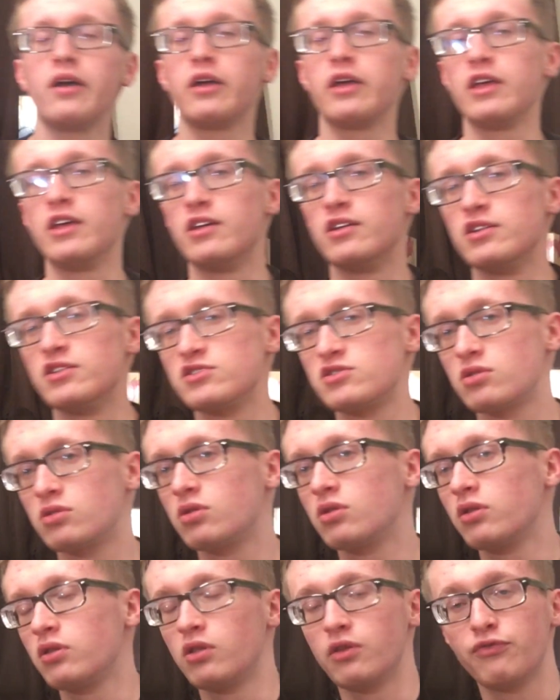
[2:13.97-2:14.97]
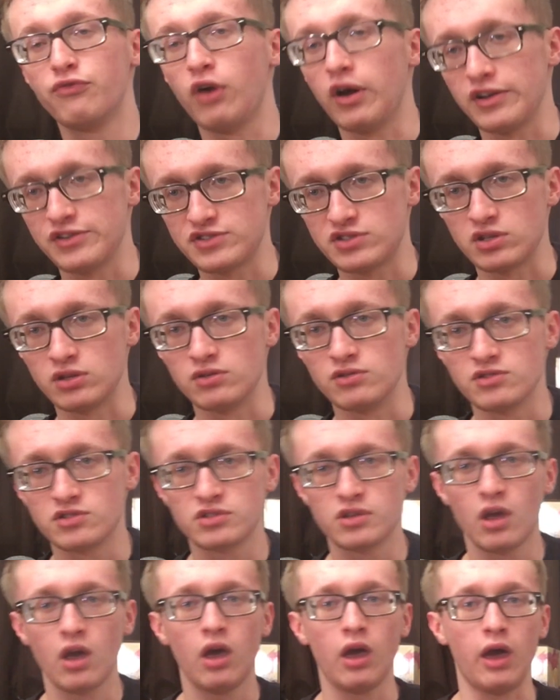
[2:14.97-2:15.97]
is the fight
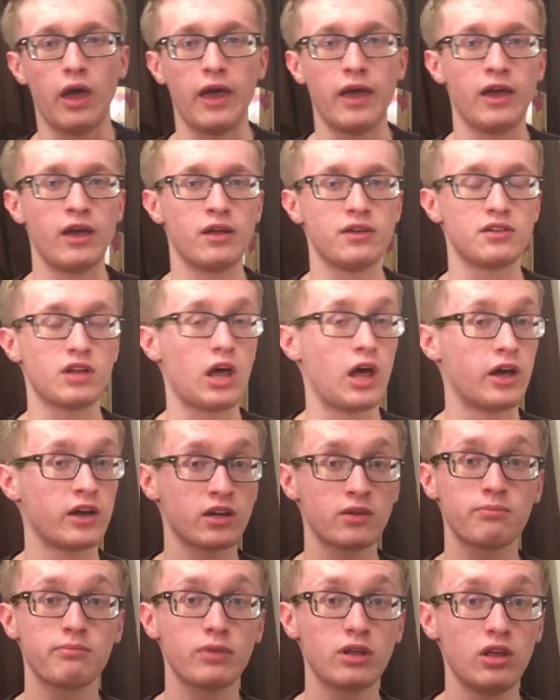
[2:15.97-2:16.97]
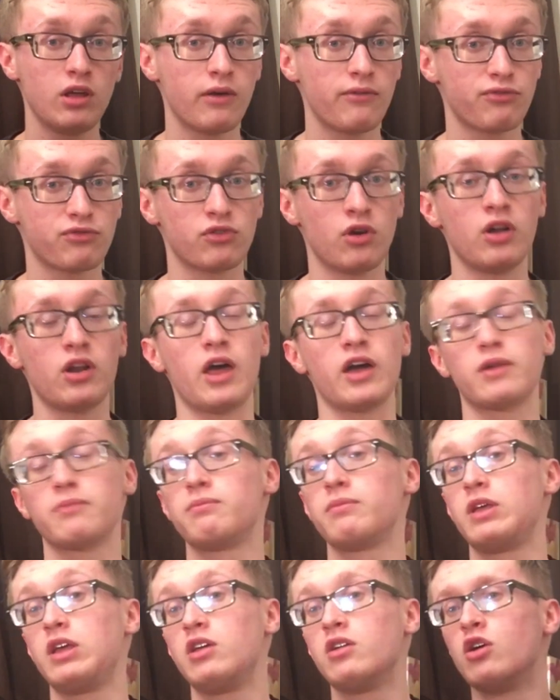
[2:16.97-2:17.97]
scenes. And I'm going to be upfront, I'm
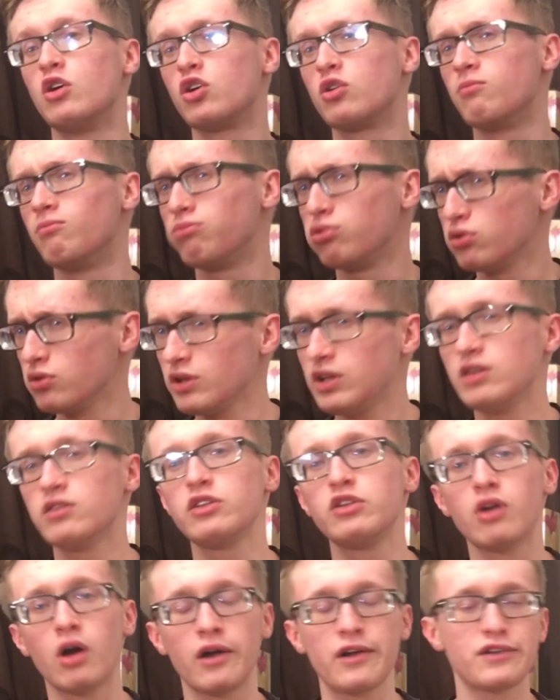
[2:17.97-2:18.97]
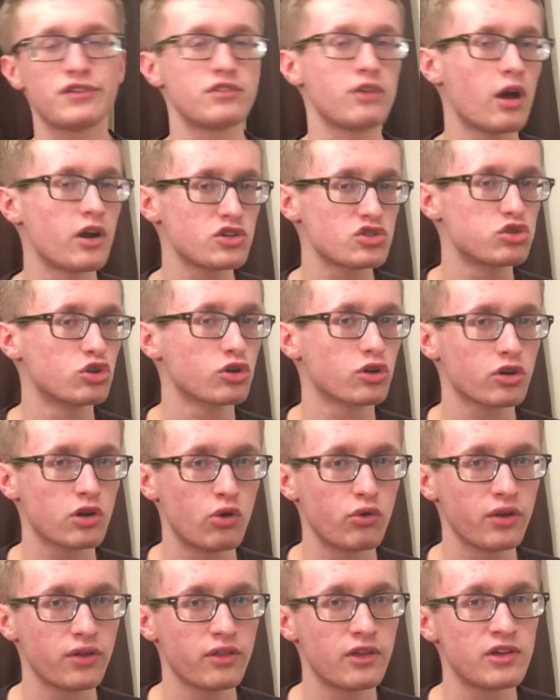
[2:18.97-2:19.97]
going to be completely honest, not
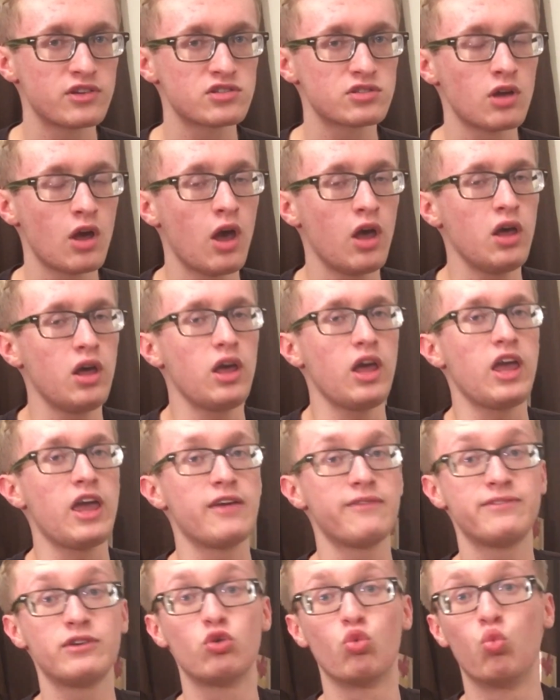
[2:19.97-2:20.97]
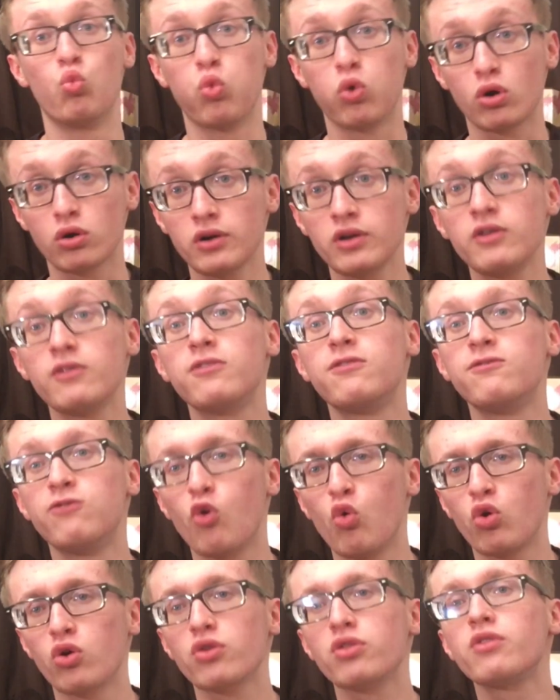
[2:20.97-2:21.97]
sugarcoating this. If it weren't
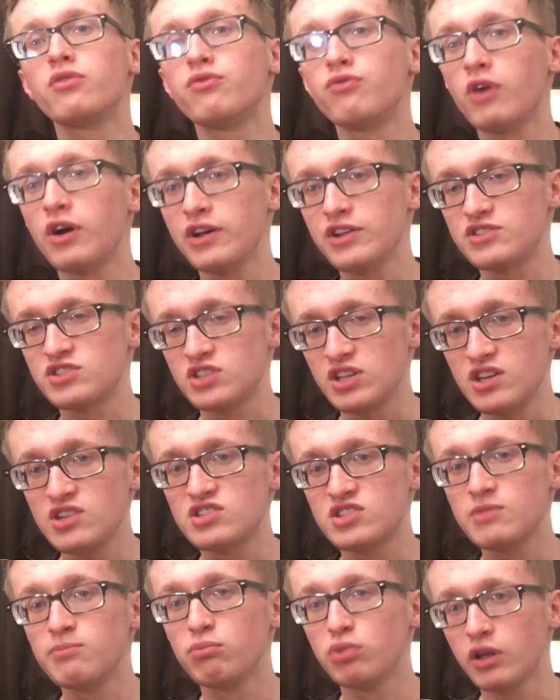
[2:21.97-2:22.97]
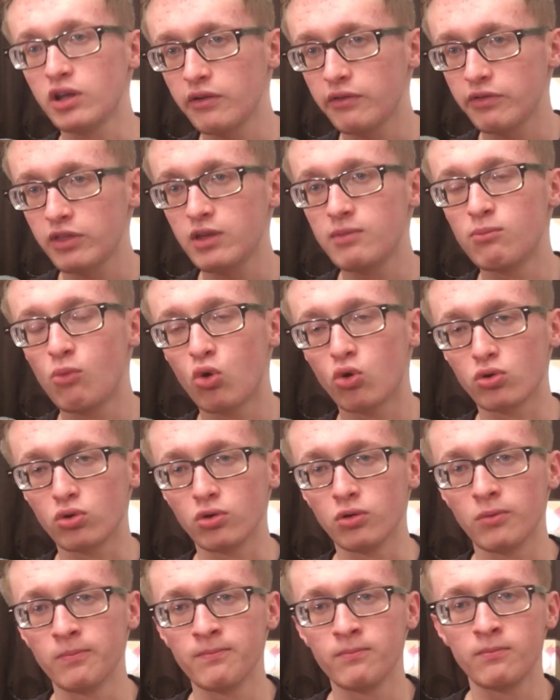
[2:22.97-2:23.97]
for the fight scenes in Blade of the
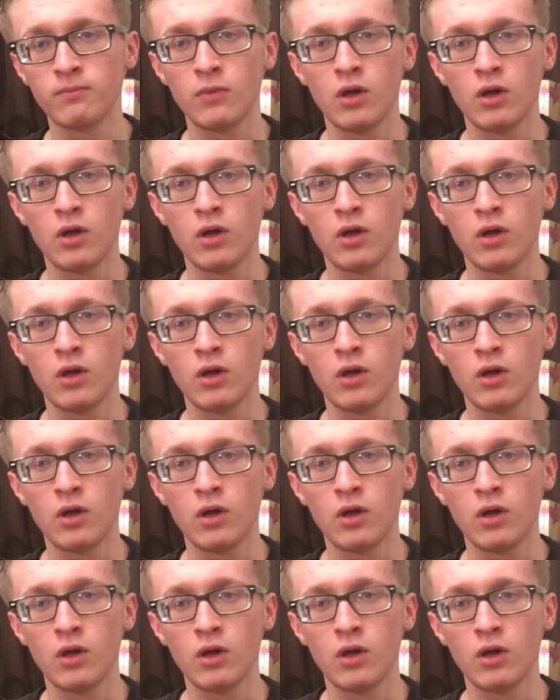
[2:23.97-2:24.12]
Immortal,